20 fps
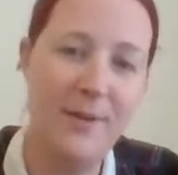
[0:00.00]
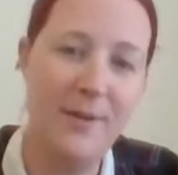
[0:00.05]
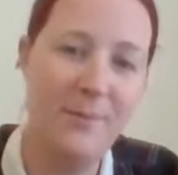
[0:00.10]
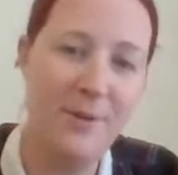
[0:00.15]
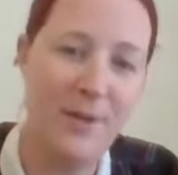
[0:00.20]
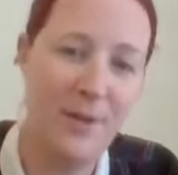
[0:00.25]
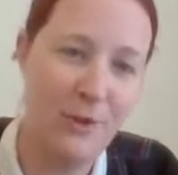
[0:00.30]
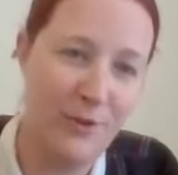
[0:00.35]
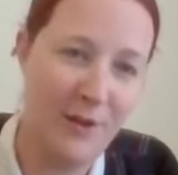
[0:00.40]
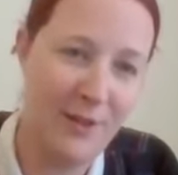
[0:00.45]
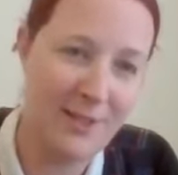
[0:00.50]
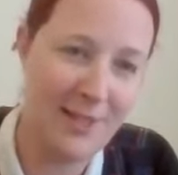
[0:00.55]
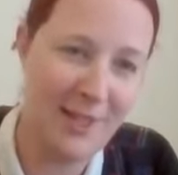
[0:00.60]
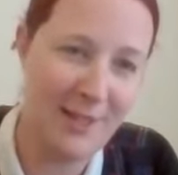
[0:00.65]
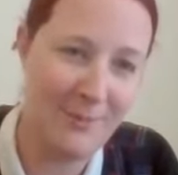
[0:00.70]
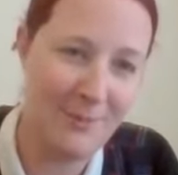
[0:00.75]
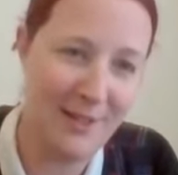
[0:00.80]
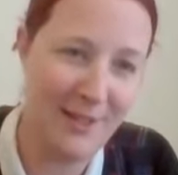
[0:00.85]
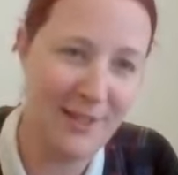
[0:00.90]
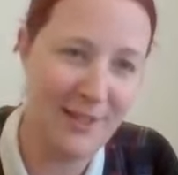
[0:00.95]
but you don't have any
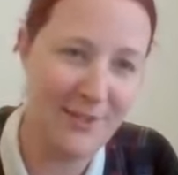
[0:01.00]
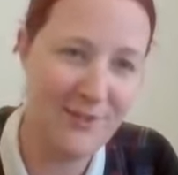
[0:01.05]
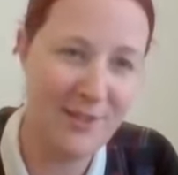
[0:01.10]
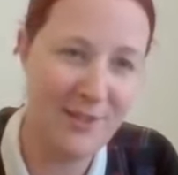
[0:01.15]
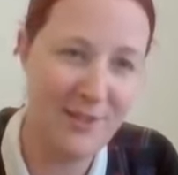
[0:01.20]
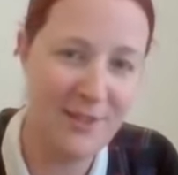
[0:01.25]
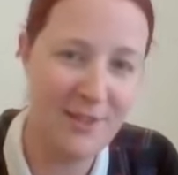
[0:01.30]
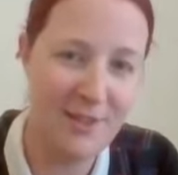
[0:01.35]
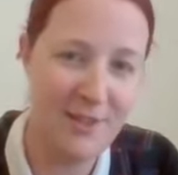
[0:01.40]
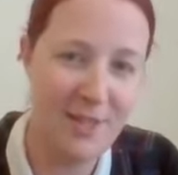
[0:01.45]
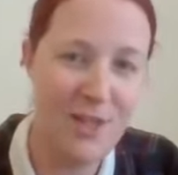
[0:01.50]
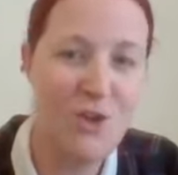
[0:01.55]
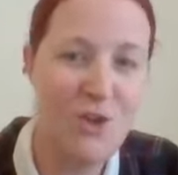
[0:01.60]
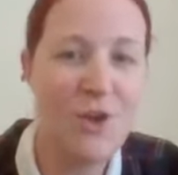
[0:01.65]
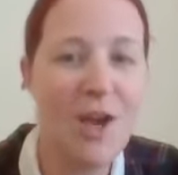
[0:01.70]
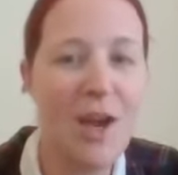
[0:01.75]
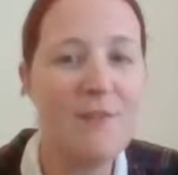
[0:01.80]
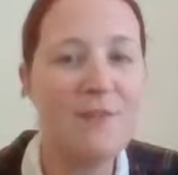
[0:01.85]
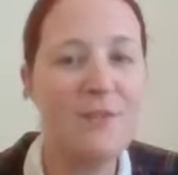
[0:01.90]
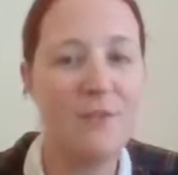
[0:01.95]
time left, then you
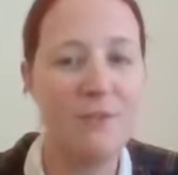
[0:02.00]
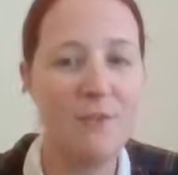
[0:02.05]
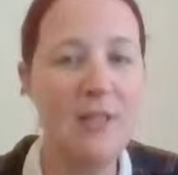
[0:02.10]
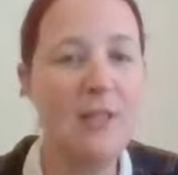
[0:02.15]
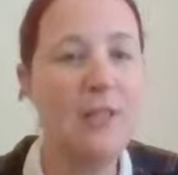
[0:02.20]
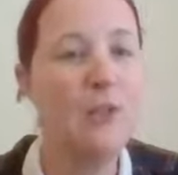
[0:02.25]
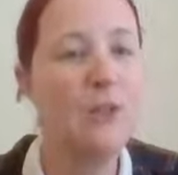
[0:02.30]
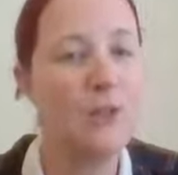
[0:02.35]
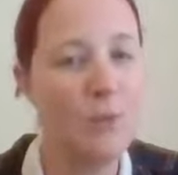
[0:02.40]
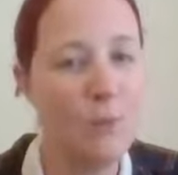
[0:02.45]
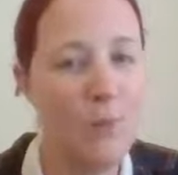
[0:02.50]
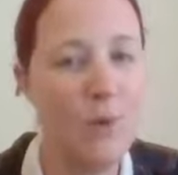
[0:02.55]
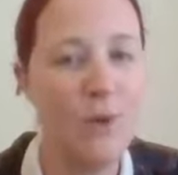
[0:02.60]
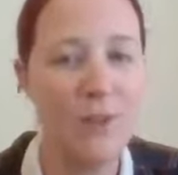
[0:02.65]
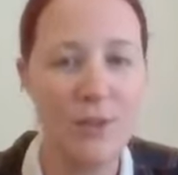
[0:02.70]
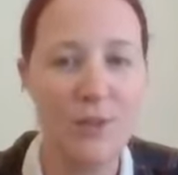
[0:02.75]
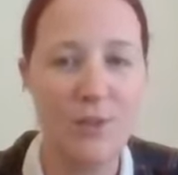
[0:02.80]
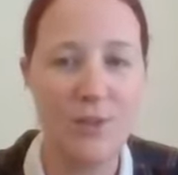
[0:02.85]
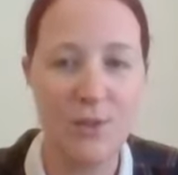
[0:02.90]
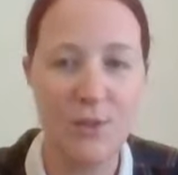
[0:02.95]
have to relook at what
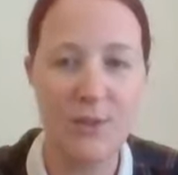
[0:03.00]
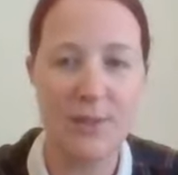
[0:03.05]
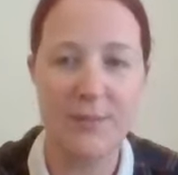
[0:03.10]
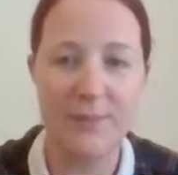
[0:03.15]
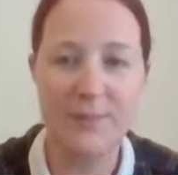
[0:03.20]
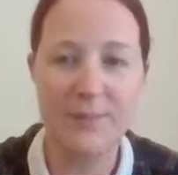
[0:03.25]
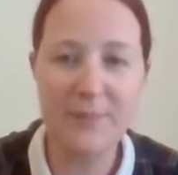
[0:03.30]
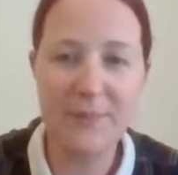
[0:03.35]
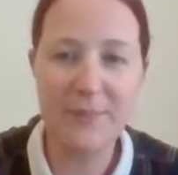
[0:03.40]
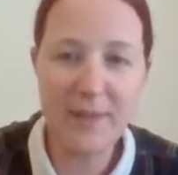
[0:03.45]
you're doing.